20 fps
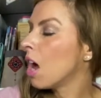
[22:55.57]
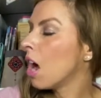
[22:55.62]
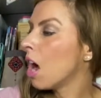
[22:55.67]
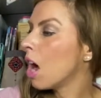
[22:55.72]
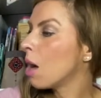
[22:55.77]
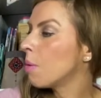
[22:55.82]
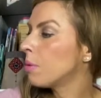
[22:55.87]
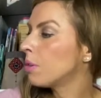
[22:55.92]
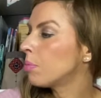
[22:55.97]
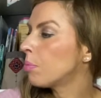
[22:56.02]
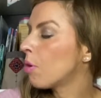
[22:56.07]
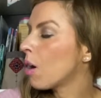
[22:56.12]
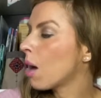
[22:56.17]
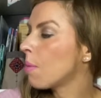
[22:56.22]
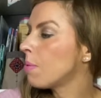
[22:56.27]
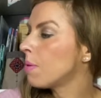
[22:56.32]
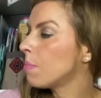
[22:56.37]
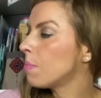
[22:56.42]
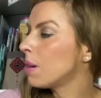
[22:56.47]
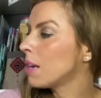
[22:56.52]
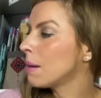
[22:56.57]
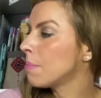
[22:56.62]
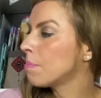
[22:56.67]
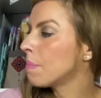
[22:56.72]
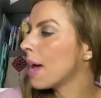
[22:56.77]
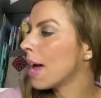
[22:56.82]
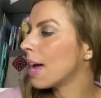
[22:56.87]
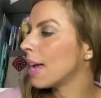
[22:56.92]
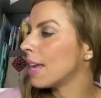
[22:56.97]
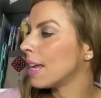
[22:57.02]
I would probably
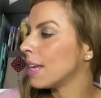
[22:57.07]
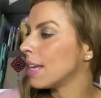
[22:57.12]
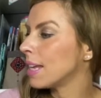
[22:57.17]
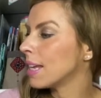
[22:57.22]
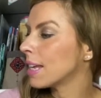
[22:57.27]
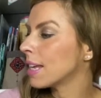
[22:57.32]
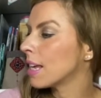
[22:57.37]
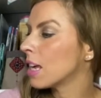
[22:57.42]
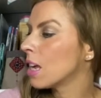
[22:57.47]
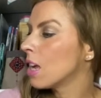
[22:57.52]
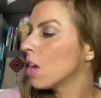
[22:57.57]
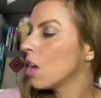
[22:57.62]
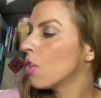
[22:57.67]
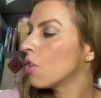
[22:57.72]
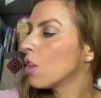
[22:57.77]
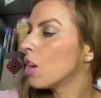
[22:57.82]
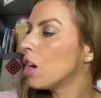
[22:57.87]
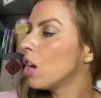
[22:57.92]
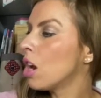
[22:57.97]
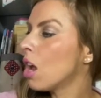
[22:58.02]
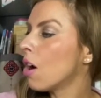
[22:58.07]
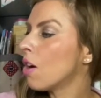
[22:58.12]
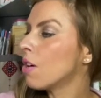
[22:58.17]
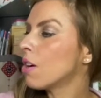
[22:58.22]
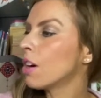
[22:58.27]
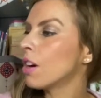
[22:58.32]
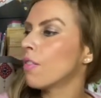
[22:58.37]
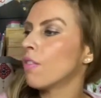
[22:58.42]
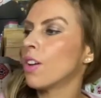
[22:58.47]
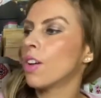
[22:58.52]
make the
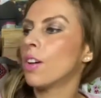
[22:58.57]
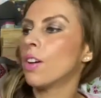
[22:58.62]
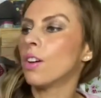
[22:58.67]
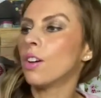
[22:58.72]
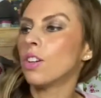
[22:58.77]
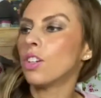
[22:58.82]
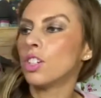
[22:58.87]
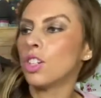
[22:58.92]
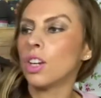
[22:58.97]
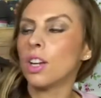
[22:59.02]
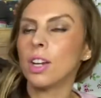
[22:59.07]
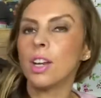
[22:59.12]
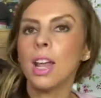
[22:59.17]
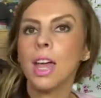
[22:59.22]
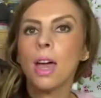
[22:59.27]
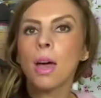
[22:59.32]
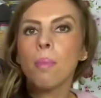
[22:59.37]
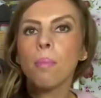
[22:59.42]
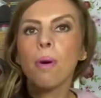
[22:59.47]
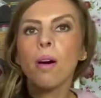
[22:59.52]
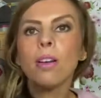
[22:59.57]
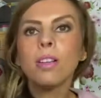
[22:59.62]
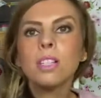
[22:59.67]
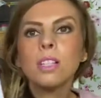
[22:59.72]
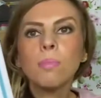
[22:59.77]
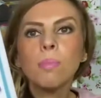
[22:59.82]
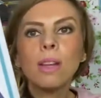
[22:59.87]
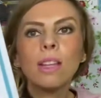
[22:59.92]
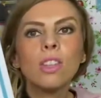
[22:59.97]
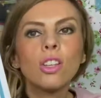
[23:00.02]
long version,
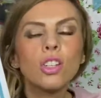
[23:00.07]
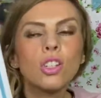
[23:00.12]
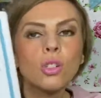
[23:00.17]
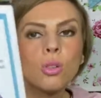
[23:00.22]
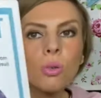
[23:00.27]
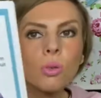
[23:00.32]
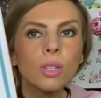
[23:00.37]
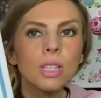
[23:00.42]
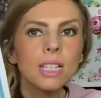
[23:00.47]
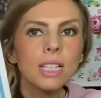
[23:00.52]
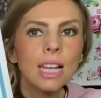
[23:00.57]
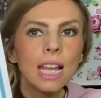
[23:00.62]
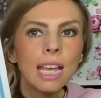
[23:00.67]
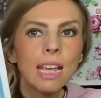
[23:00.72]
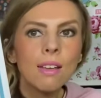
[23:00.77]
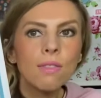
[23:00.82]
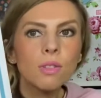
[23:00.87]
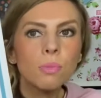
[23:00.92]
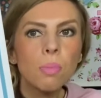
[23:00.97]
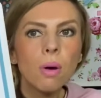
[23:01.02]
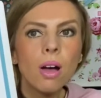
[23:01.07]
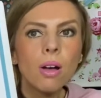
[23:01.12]
possibly the short sleeves, but I'll